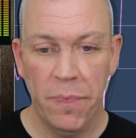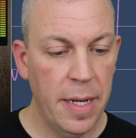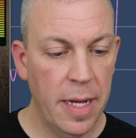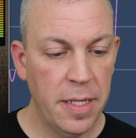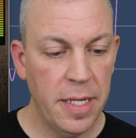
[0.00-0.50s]

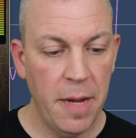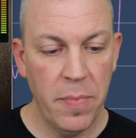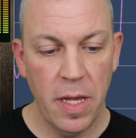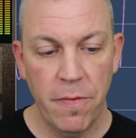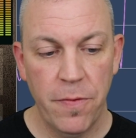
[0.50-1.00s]
Now the same
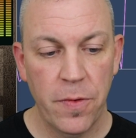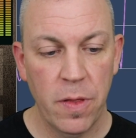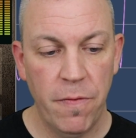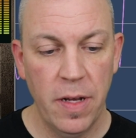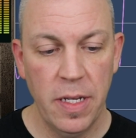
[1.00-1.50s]
thing for
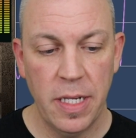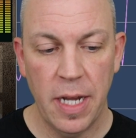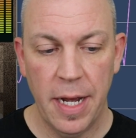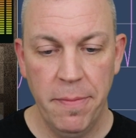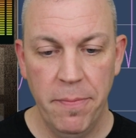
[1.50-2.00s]
the fuzz
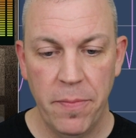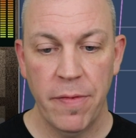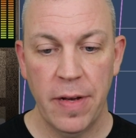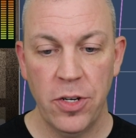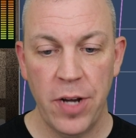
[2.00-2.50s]
side.
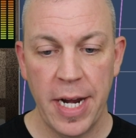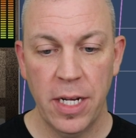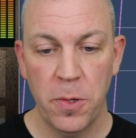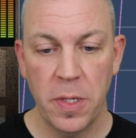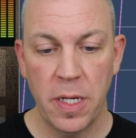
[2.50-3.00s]
If I drag
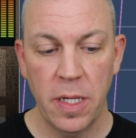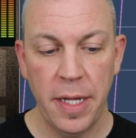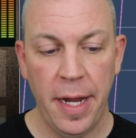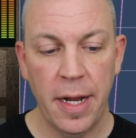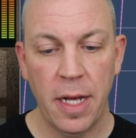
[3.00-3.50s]
it towards
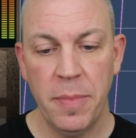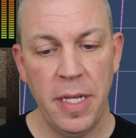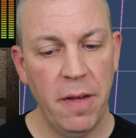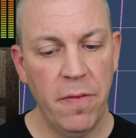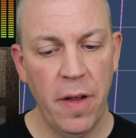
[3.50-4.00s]
clean, I'm
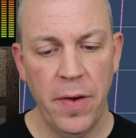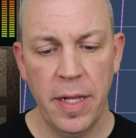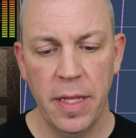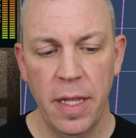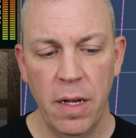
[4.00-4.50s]
seeing
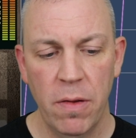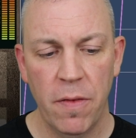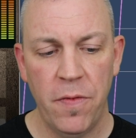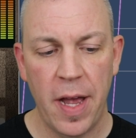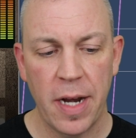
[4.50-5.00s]
very little
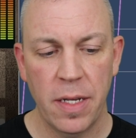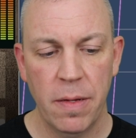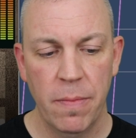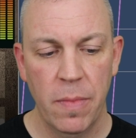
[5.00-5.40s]
effect